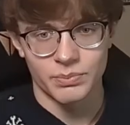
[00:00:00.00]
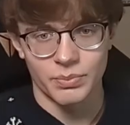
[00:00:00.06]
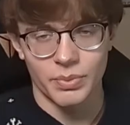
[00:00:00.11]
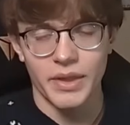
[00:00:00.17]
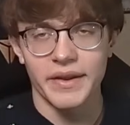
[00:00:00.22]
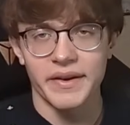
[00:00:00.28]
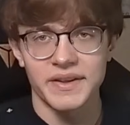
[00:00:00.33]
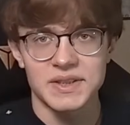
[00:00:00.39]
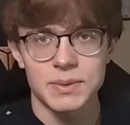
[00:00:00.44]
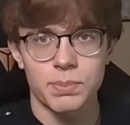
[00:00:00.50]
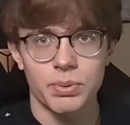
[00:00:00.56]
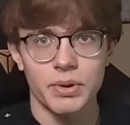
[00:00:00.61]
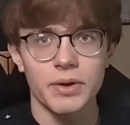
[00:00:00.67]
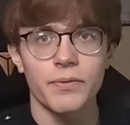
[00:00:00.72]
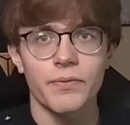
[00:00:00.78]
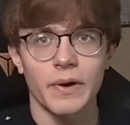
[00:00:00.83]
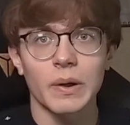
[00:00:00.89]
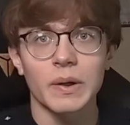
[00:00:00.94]
and it's a
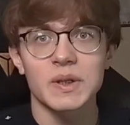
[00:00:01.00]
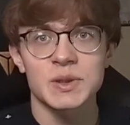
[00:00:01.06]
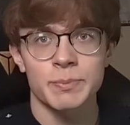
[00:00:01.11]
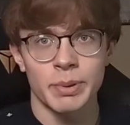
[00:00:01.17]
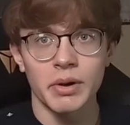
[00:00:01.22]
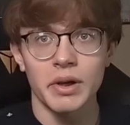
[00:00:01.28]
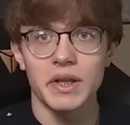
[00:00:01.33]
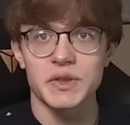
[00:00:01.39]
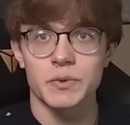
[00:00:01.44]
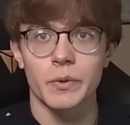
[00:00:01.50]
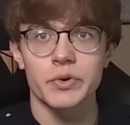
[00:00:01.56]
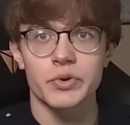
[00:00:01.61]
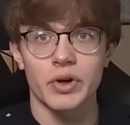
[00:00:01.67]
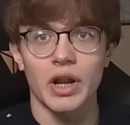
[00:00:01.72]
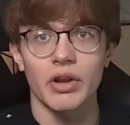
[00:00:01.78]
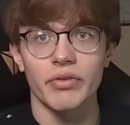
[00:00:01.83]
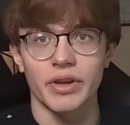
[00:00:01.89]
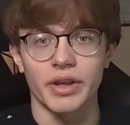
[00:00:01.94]
pretty fair experience when
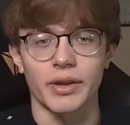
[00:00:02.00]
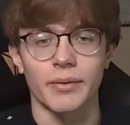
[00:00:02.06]
driving it.